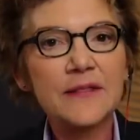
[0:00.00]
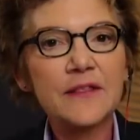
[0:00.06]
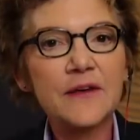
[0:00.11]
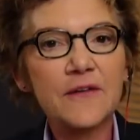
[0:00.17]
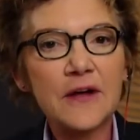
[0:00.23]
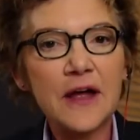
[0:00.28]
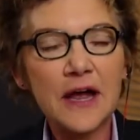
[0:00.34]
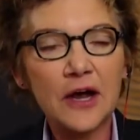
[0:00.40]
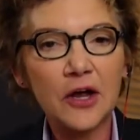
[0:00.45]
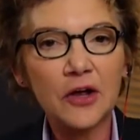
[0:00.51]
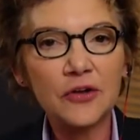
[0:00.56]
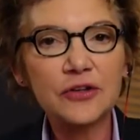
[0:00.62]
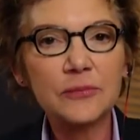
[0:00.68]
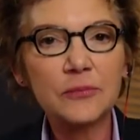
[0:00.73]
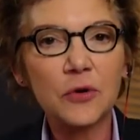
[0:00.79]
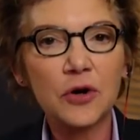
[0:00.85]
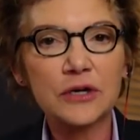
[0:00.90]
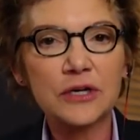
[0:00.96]
The
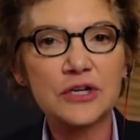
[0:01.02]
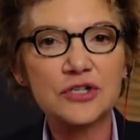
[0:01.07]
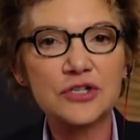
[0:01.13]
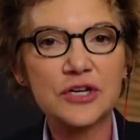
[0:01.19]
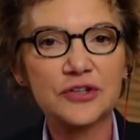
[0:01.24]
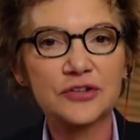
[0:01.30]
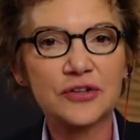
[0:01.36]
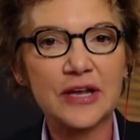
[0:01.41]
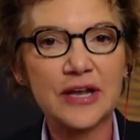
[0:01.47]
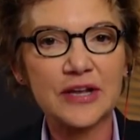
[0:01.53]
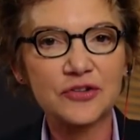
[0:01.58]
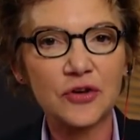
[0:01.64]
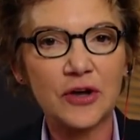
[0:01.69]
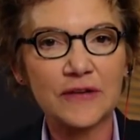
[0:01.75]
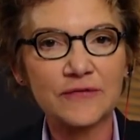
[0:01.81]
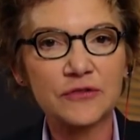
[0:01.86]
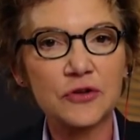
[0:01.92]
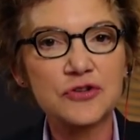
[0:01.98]
housing market just gets
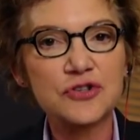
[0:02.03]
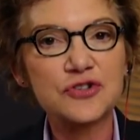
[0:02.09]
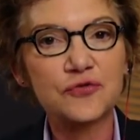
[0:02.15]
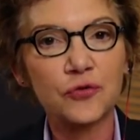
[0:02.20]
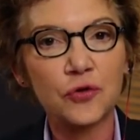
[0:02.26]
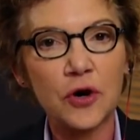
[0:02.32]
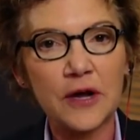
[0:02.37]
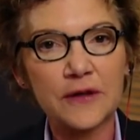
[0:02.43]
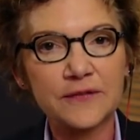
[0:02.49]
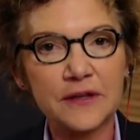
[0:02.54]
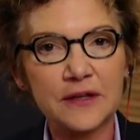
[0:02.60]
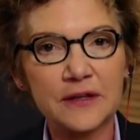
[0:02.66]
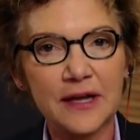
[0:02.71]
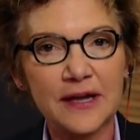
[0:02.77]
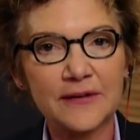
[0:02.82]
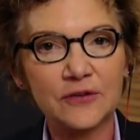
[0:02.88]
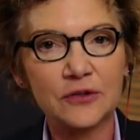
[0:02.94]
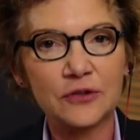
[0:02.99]
off those frothy
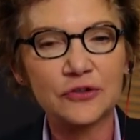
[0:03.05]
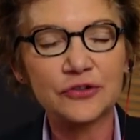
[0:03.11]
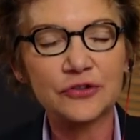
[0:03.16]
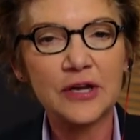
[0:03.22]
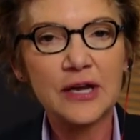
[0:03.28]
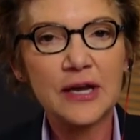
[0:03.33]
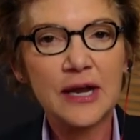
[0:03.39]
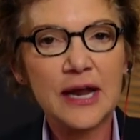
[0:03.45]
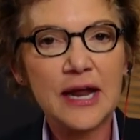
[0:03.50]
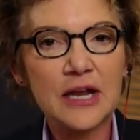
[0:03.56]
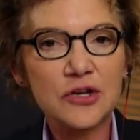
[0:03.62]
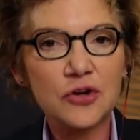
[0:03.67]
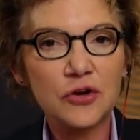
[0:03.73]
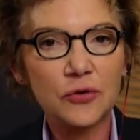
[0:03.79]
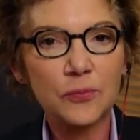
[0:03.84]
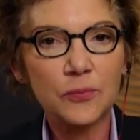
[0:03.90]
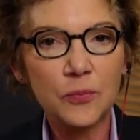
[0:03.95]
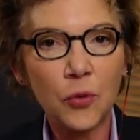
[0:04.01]
levels, and
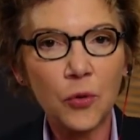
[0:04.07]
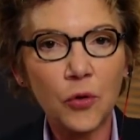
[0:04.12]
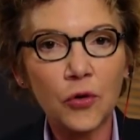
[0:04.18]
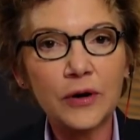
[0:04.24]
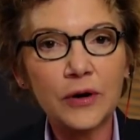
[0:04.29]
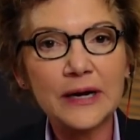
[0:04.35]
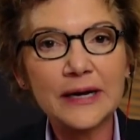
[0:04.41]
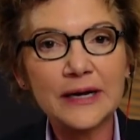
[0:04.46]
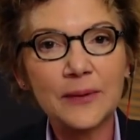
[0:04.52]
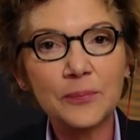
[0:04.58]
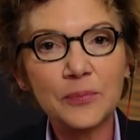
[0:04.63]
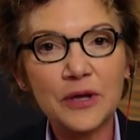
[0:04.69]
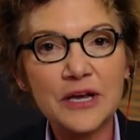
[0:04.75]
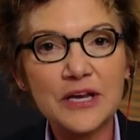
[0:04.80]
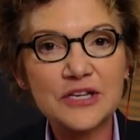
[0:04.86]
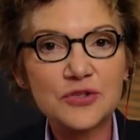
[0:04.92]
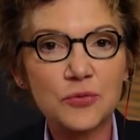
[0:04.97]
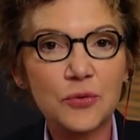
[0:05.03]
you're more in a
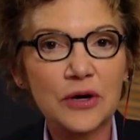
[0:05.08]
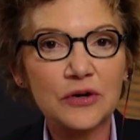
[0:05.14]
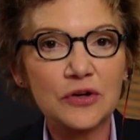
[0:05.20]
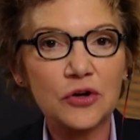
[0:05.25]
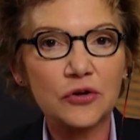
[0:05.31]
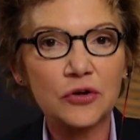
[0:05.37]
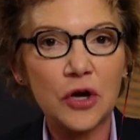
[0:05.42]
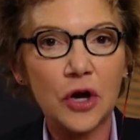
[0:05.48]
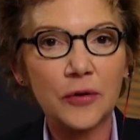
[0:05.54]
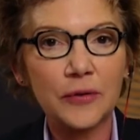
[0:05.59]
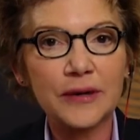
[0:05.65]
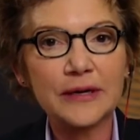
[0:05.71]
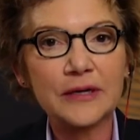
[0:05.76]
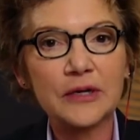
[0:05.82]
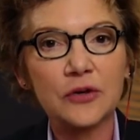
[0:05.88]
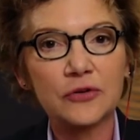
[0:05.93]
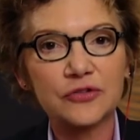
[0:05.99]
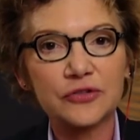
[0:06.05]
place where
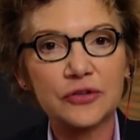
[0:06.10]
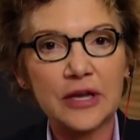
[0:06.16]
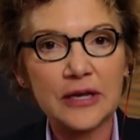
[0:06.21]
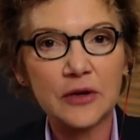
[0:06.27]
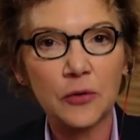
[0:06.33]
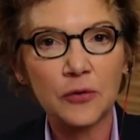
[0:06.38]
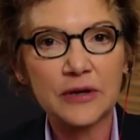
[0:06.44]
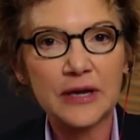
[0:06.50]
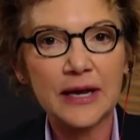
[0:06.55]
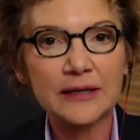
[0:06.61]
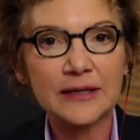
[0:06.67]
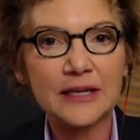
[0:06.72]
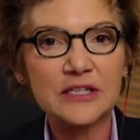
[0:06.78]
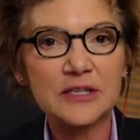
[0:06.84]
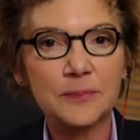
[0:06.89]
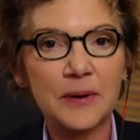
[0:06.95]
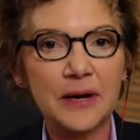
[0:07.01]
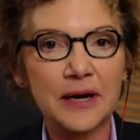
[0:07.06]
you're saying, okay, I'd
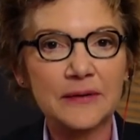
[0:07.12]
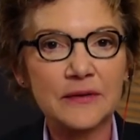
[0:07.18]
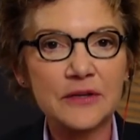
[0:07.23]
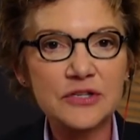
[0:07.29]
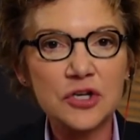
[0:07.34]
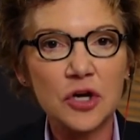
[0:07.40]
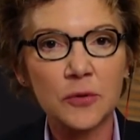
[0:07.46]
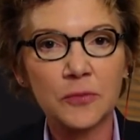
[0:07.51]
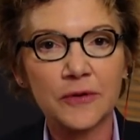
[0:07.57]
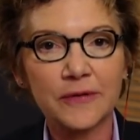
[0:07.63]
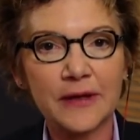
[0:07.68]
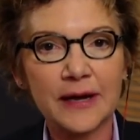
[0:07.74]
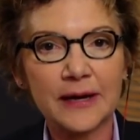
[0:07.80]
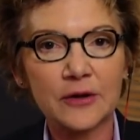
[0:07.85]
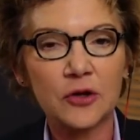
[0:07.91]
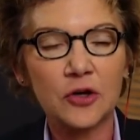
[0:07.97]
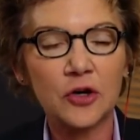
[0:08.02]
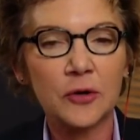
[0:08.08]
like to buy this home or
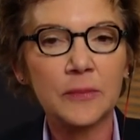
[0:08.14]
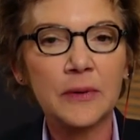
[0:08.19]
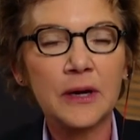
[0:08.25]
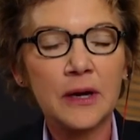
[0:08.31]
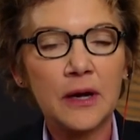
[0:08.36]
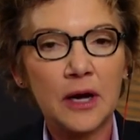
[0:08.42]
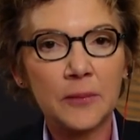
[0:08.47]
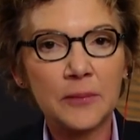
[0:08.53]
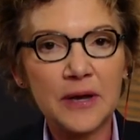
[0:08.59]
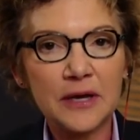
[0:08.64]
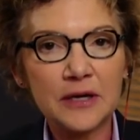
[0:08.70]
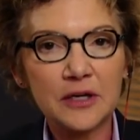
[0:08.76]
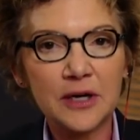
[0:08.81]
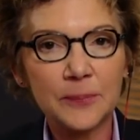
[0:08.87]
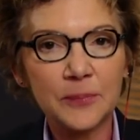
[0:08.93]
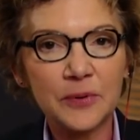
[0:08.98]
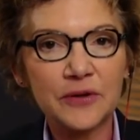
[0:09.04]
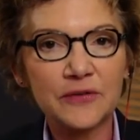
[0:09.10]
that home. I'll make a
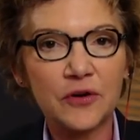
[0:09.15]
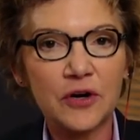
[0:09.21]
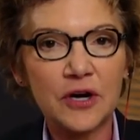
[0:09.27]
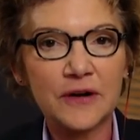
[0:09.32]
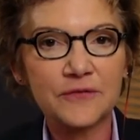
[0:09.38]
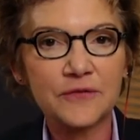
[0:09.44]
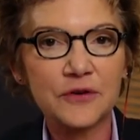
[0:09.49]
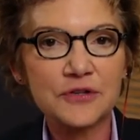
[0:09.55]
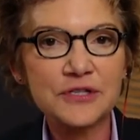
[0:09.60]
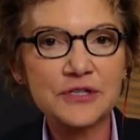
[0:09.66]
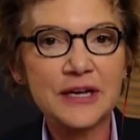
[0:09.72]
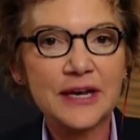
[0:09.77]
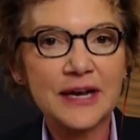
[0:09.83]
couple of offers,